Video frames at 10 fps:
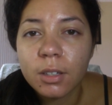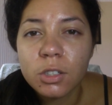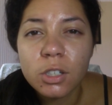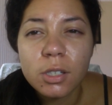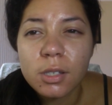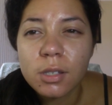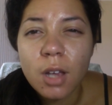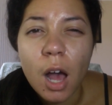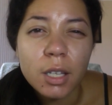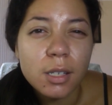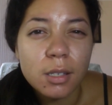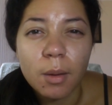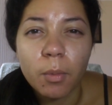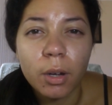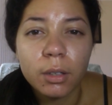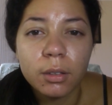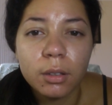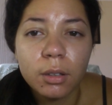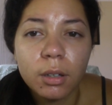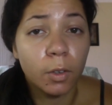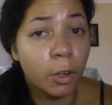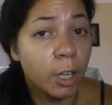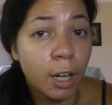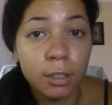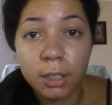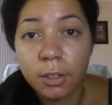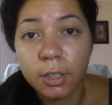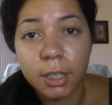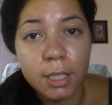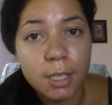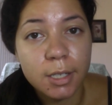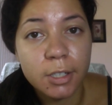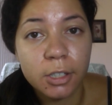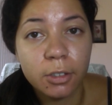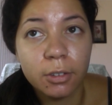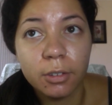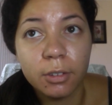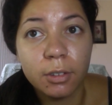just talk to someone. You're not alone in this issue.